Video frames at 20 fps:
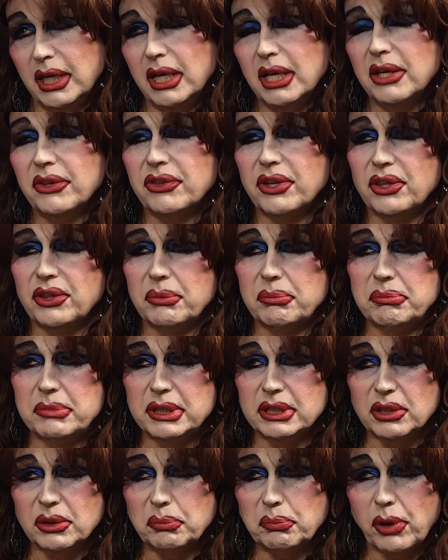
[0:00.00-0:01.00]
Then the
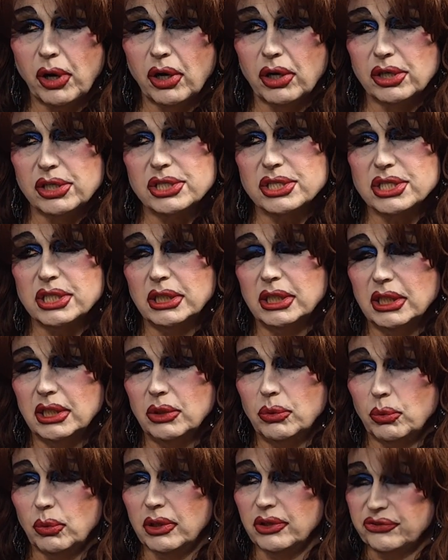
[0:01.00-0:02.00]
middle part
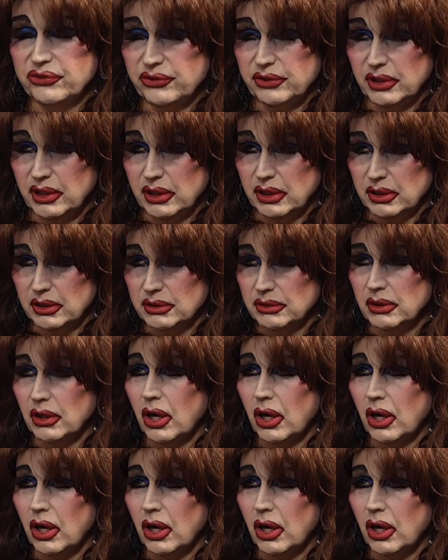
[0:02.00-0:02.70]
was uh,